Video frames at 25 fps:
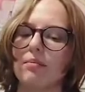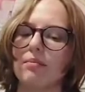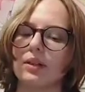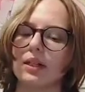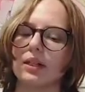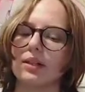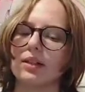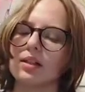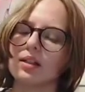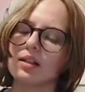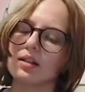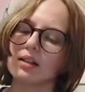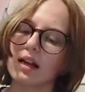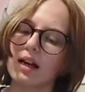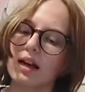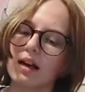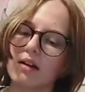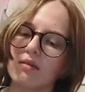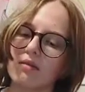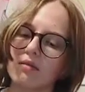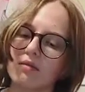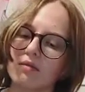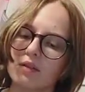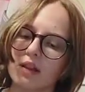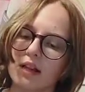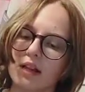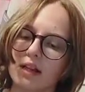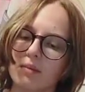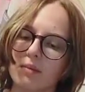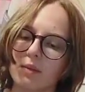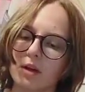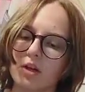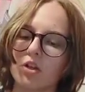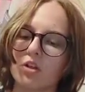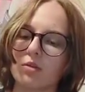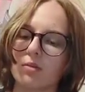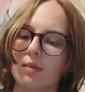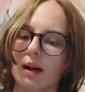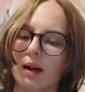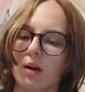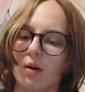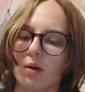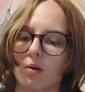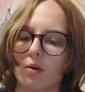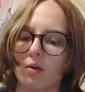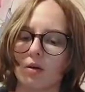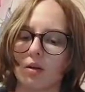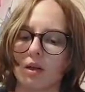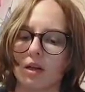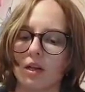but it doesn't have like much
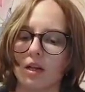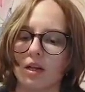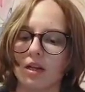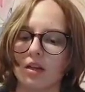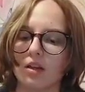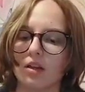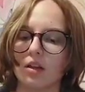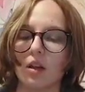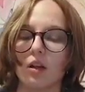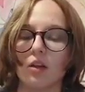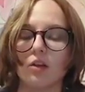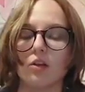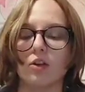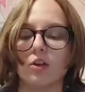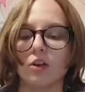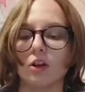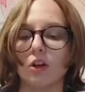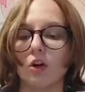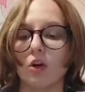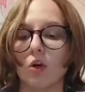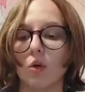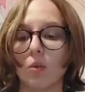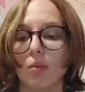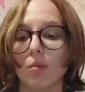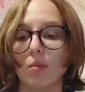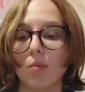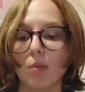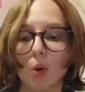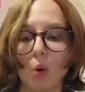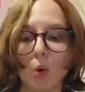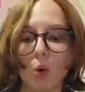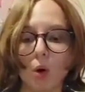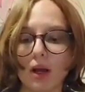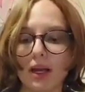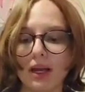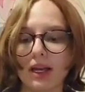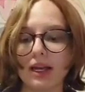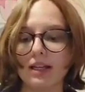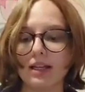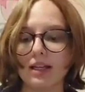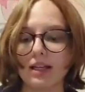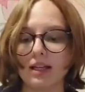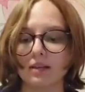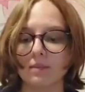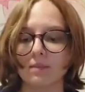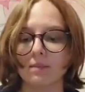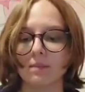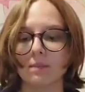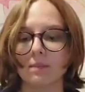about the little boy.